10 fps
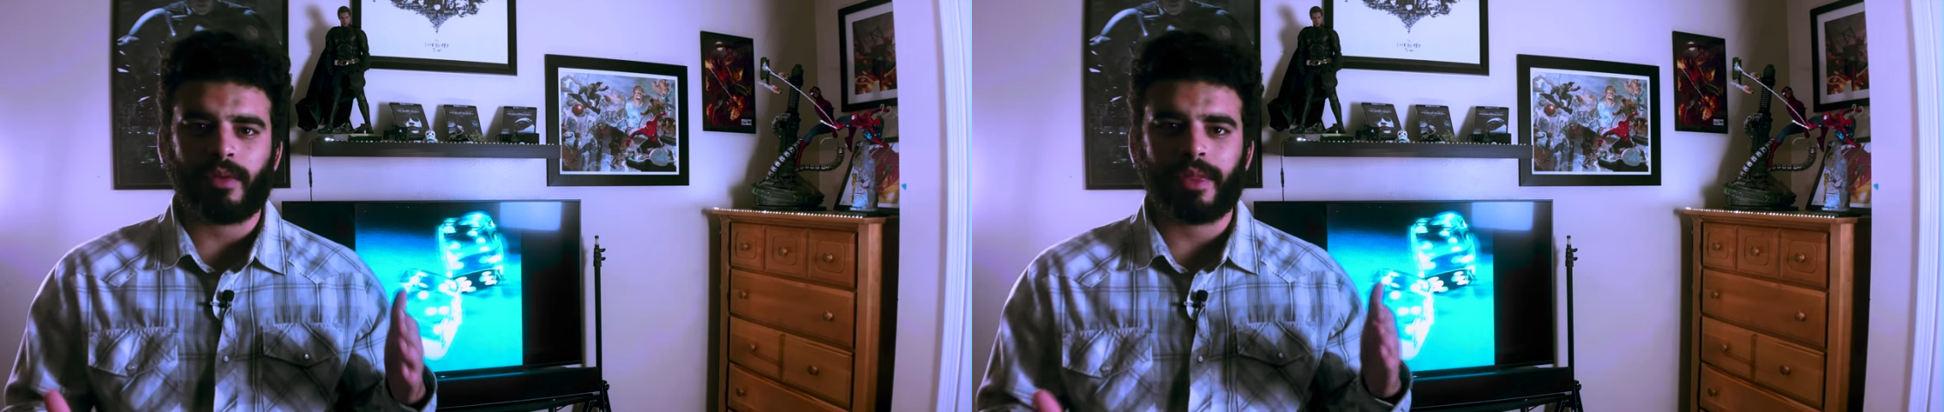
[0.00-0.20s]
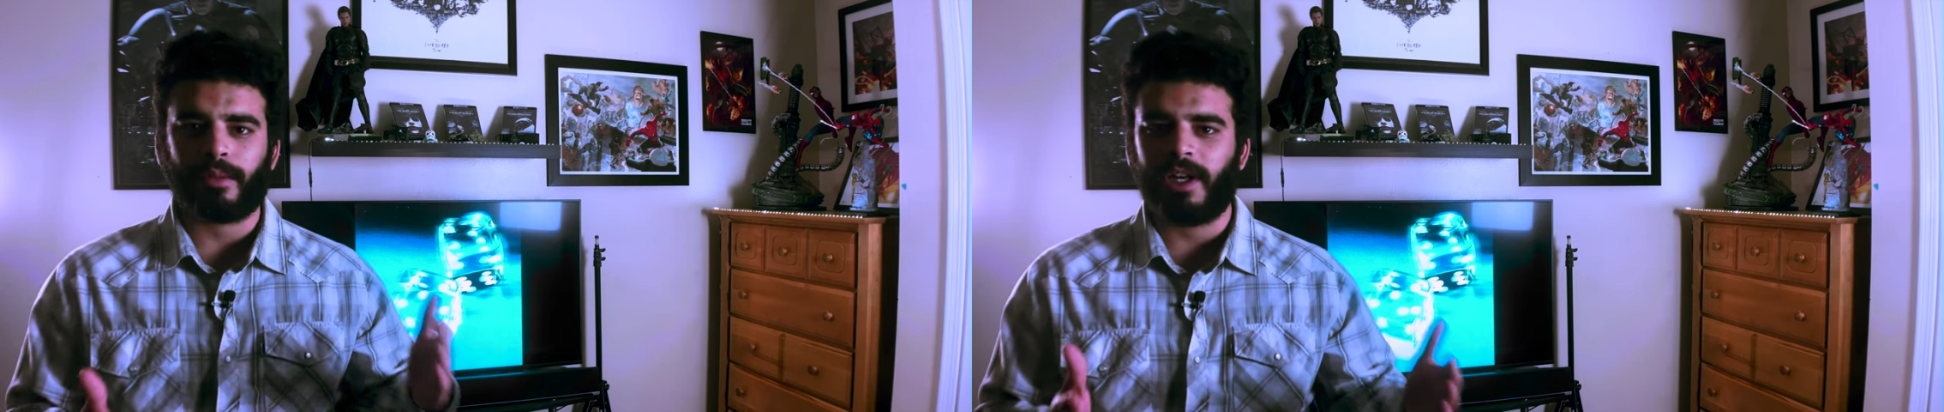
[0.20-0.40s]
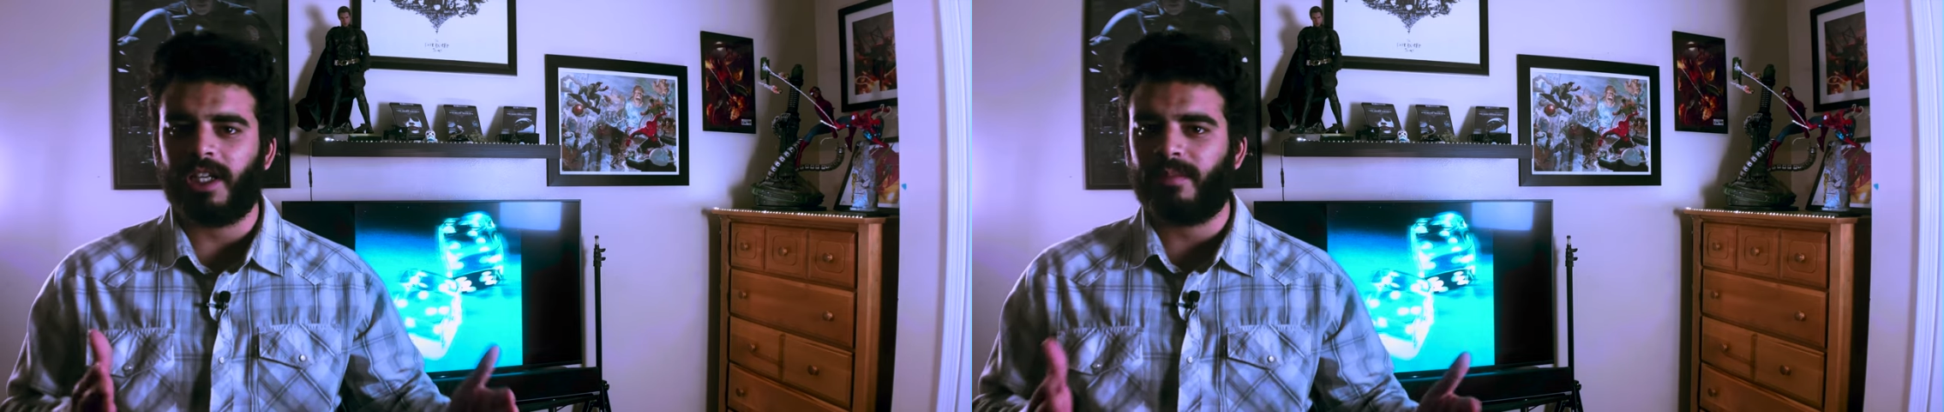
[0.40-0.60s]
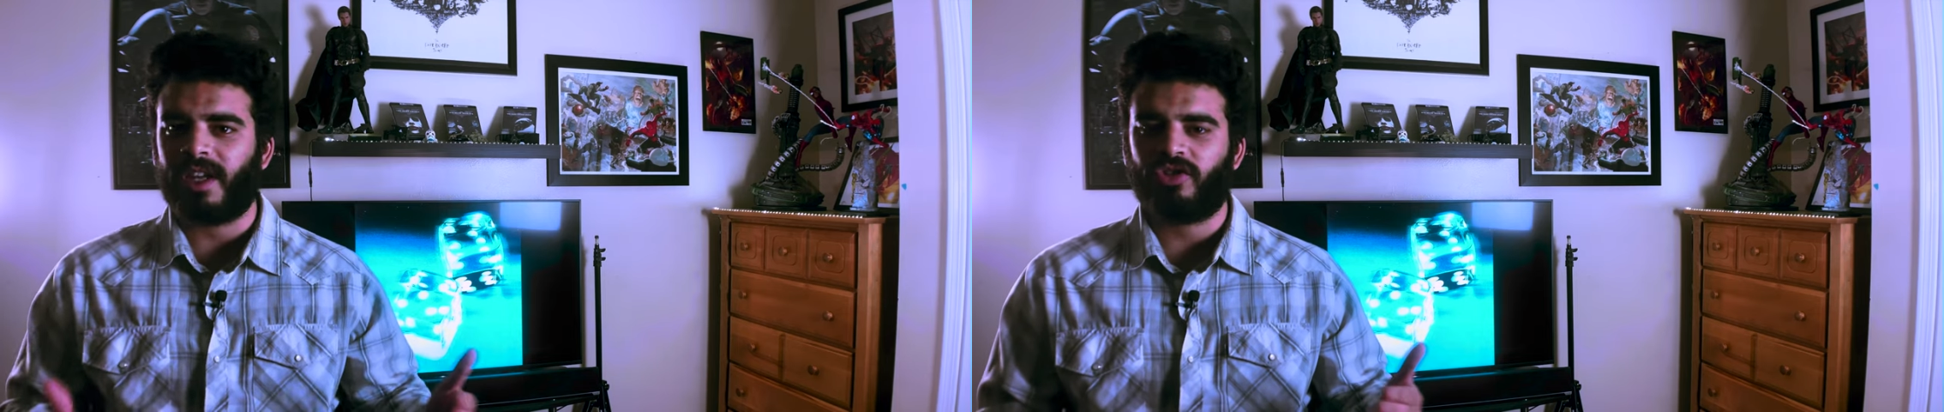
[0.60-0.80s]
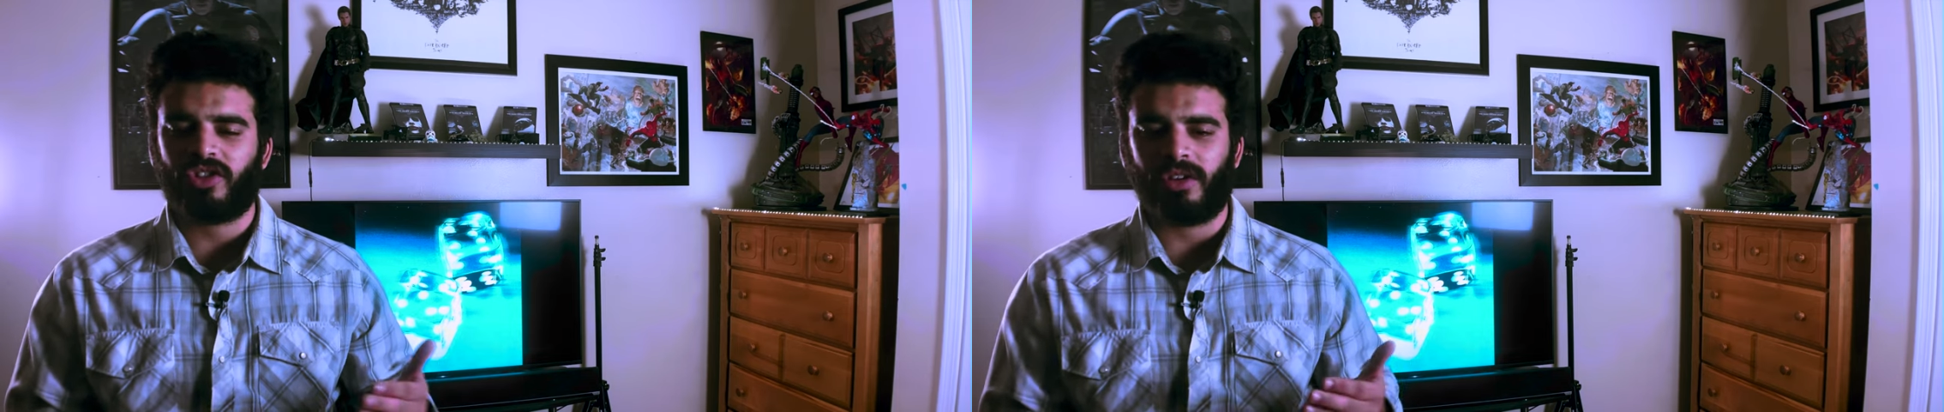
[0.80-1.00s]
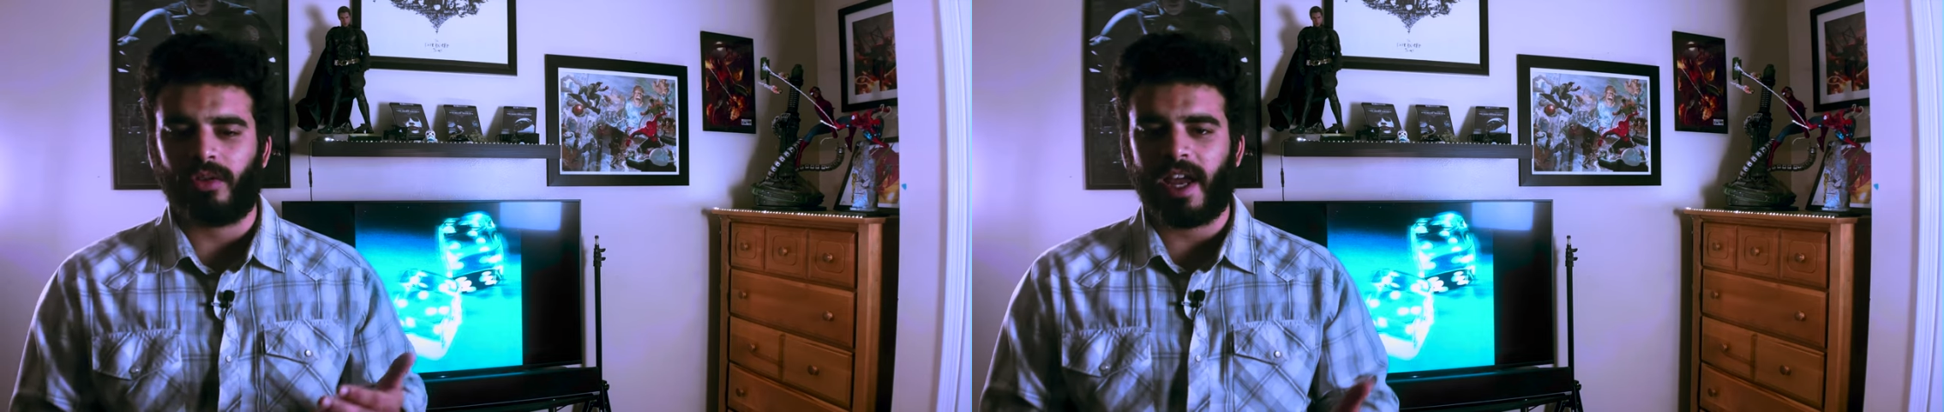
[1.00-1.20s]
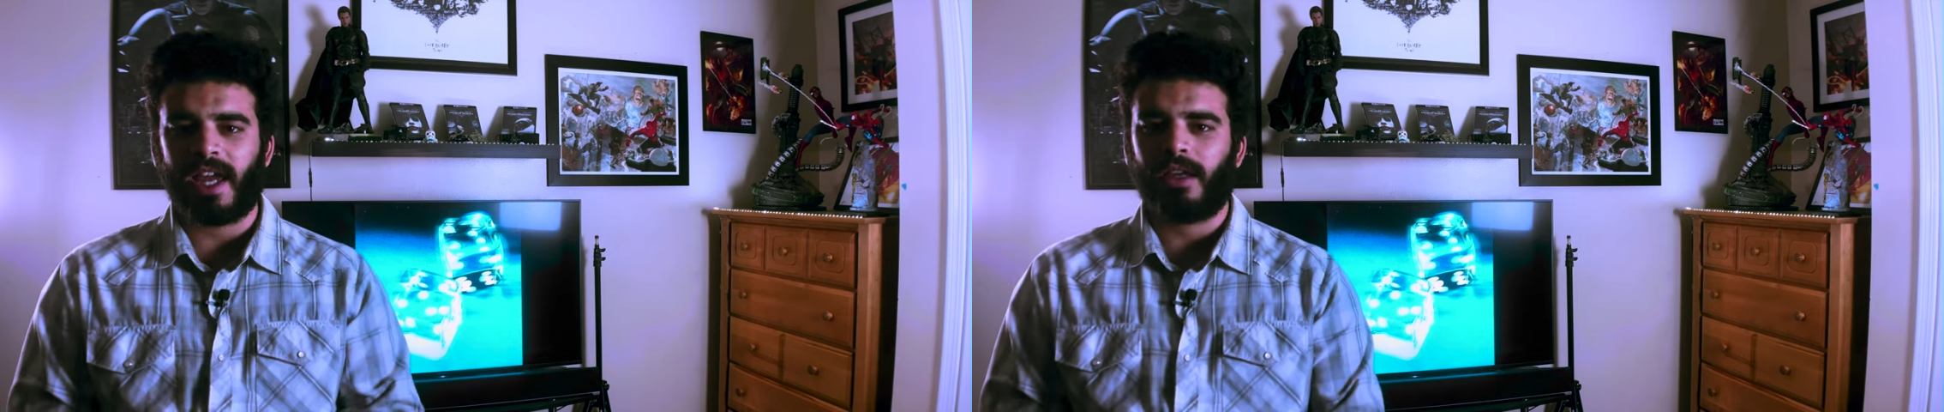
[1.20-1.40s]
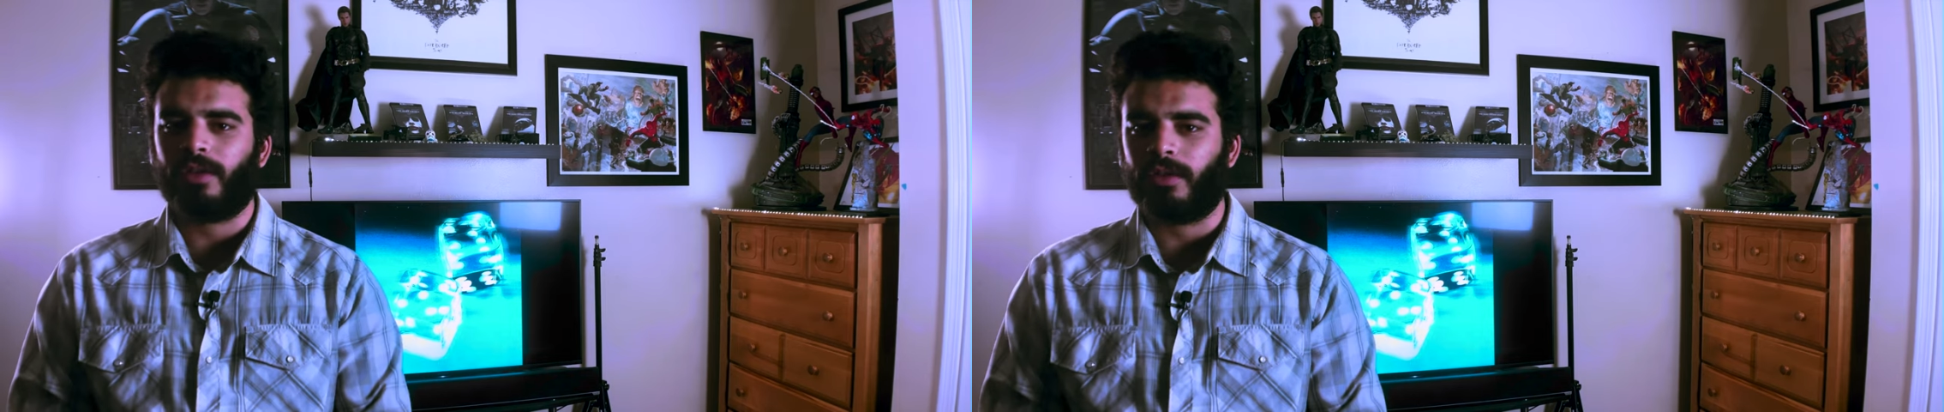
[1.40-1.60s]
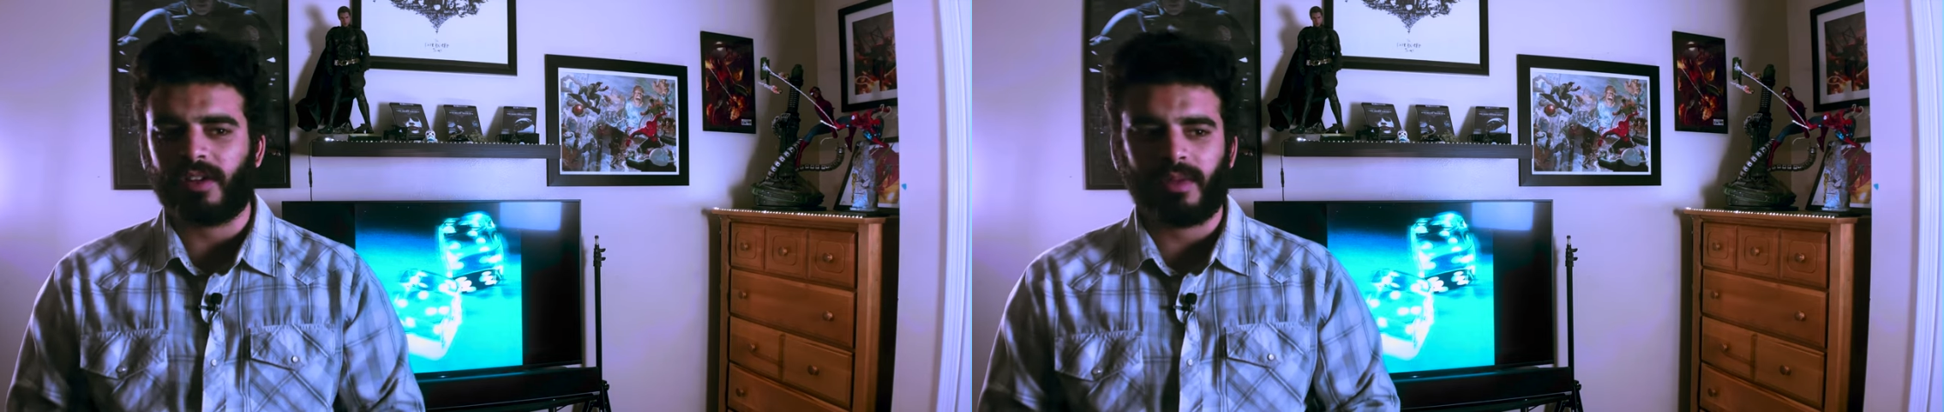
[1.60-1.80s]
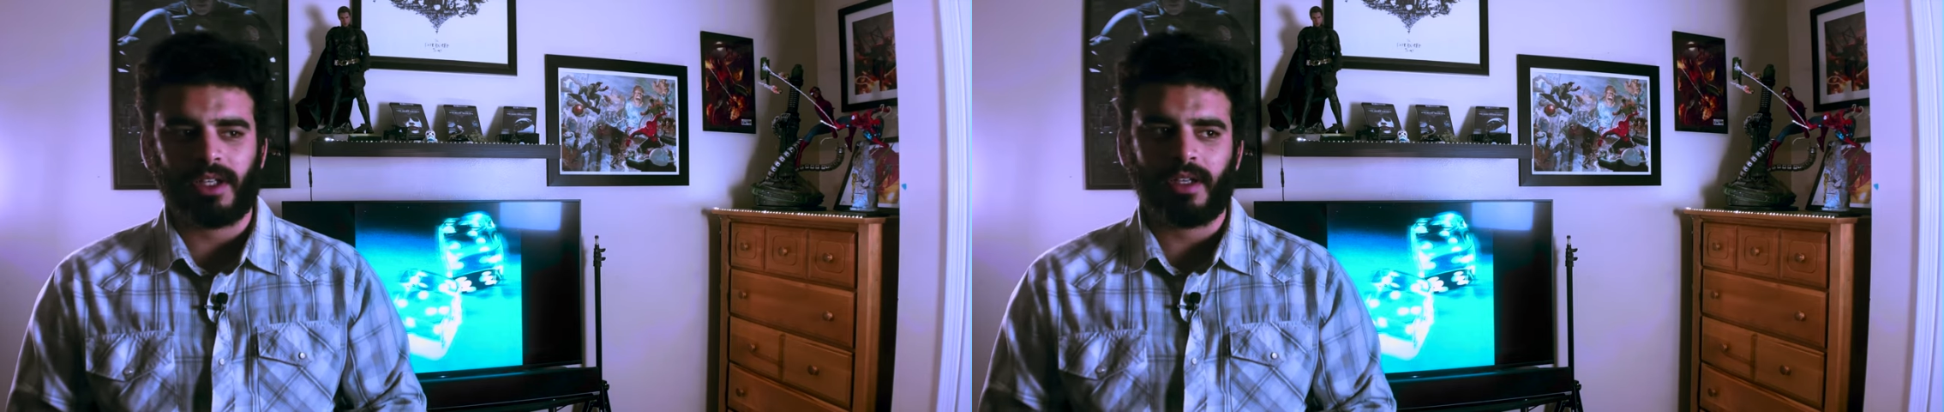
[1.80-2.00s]
three-dimensional angles. I
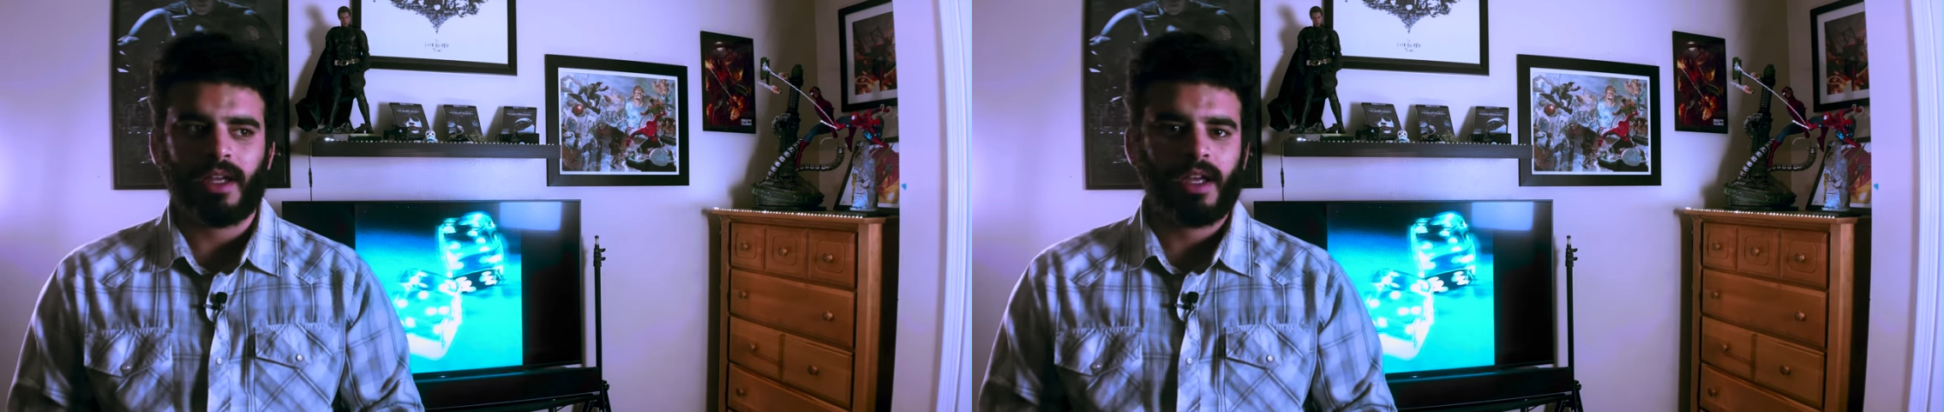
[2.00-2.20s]
mean,